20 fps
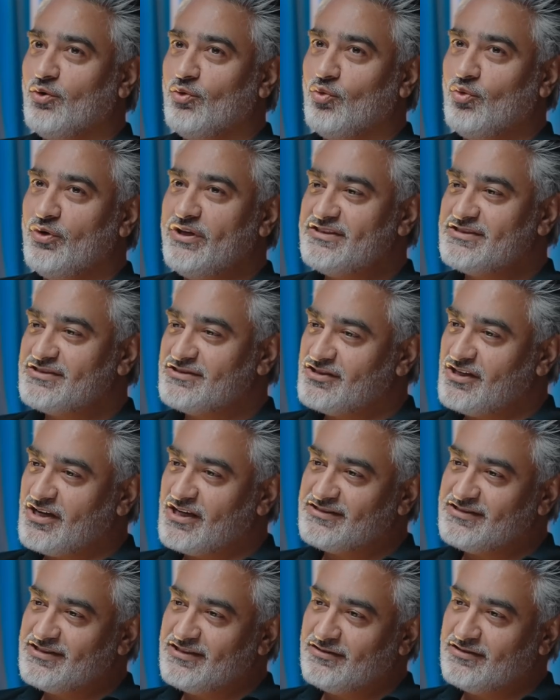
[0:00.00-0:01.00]
We
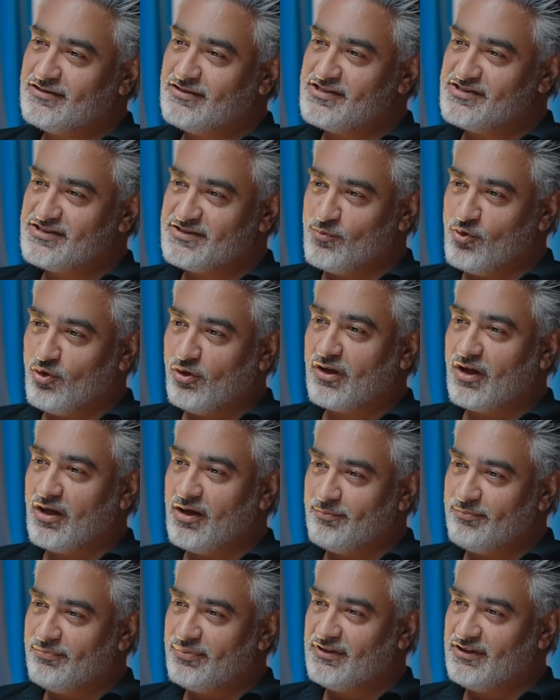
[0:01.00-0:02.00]
started a small
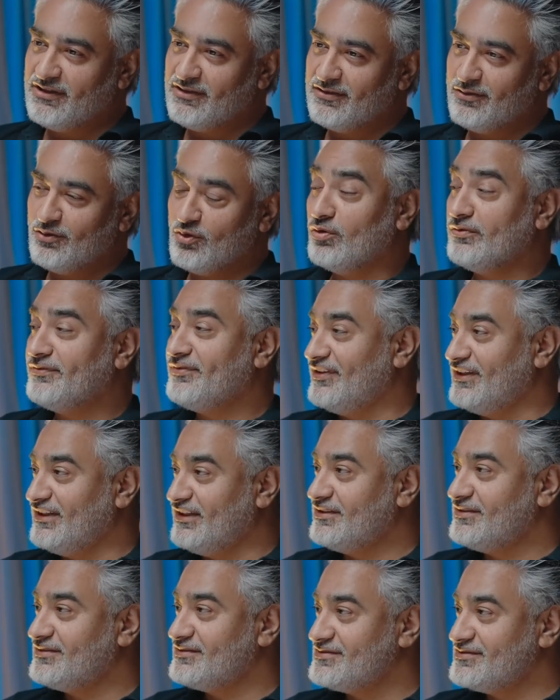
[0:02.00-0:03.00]
company called
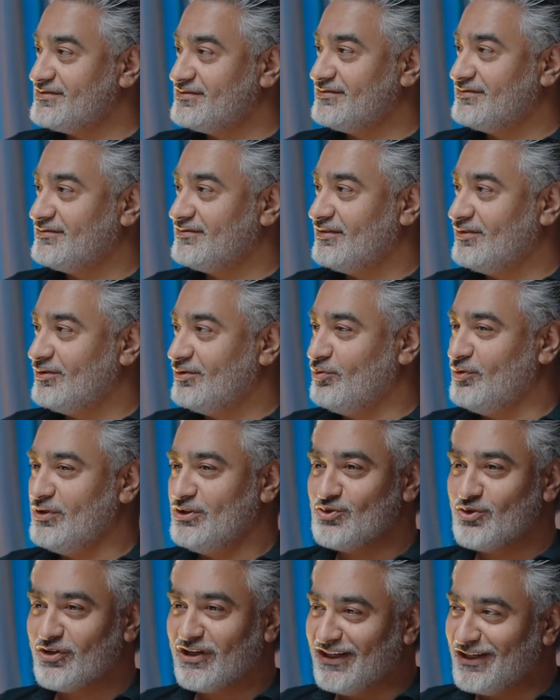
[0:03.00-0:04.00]
Phoenix. We
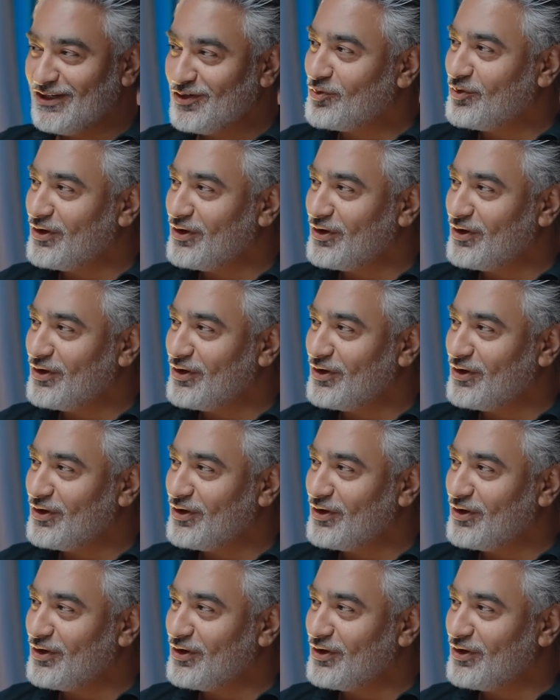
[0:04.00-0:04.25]
took a little